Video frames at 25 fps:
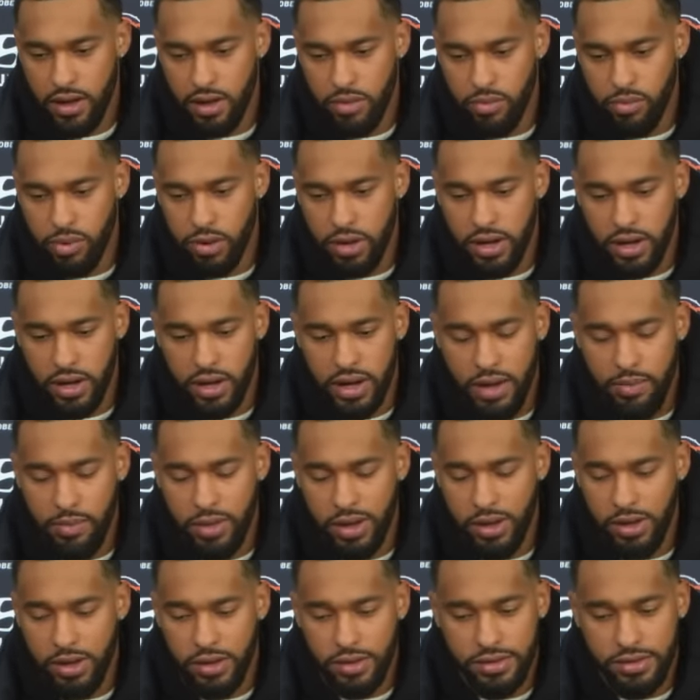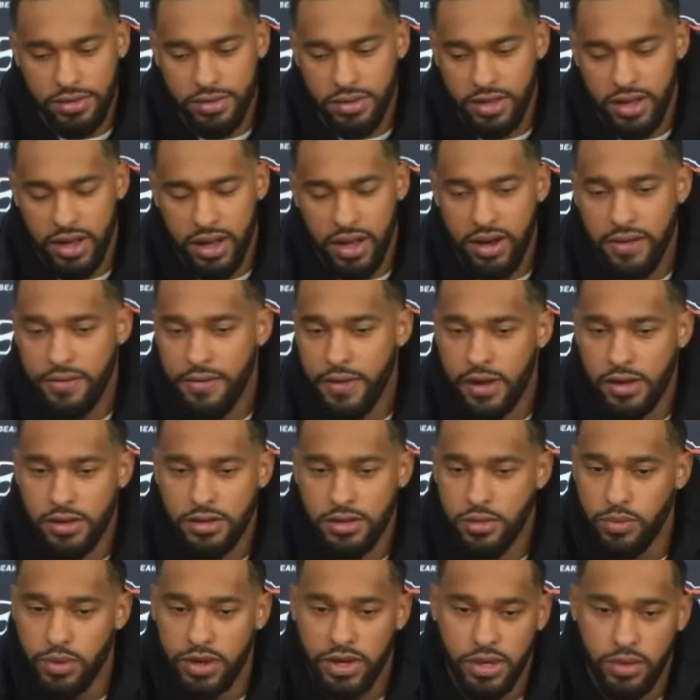But I mean, the NFL is
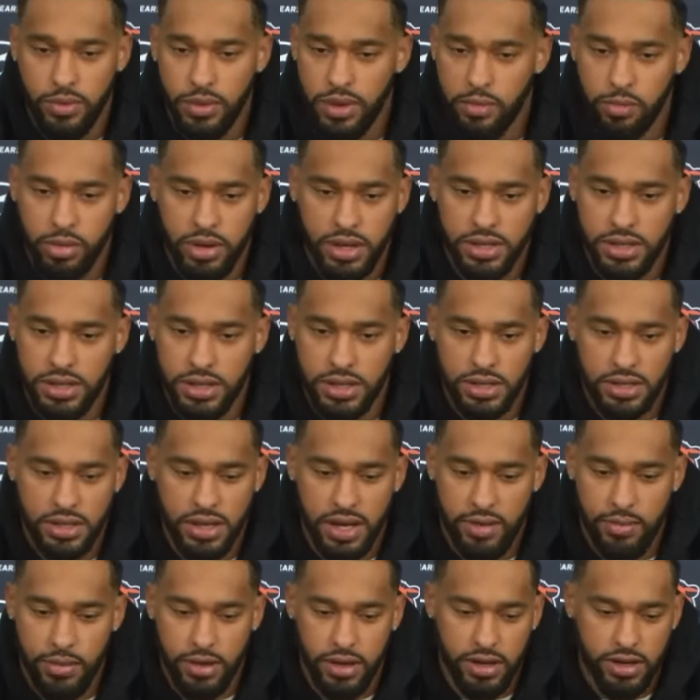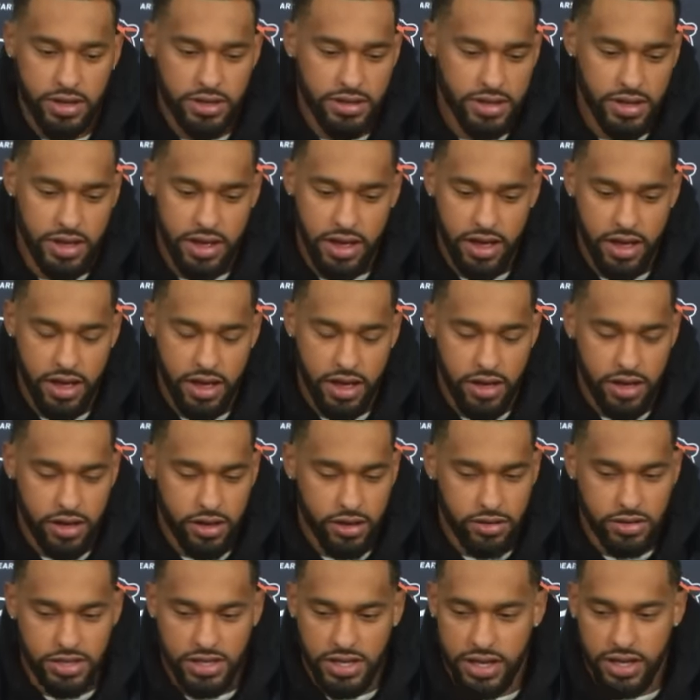a week to week business. I mean,
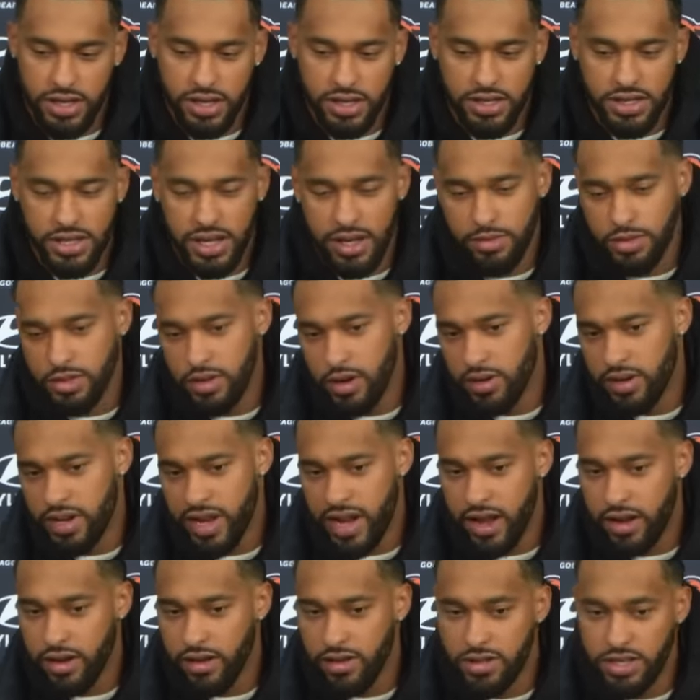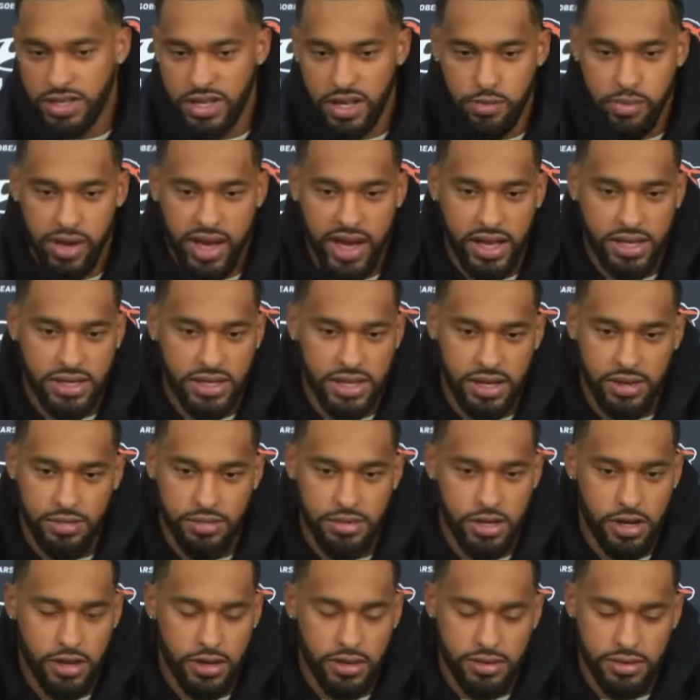you see good teams go down, and you see bad
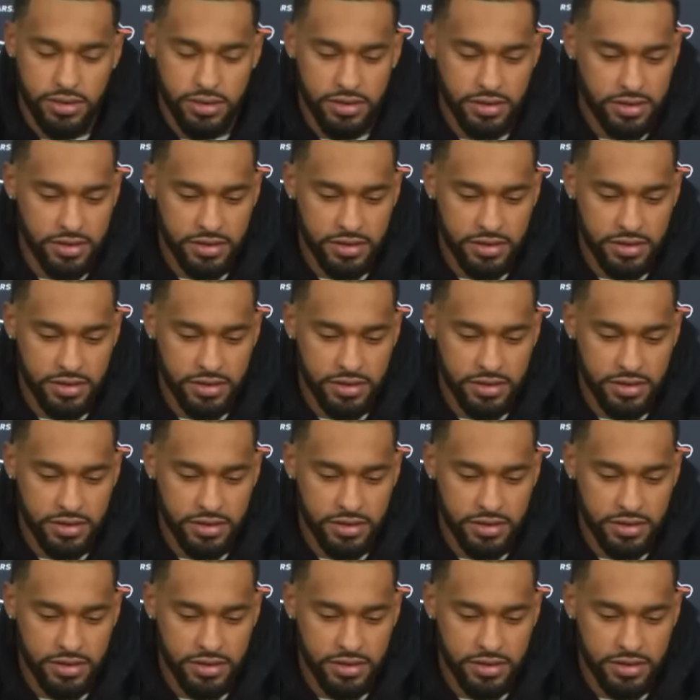teams have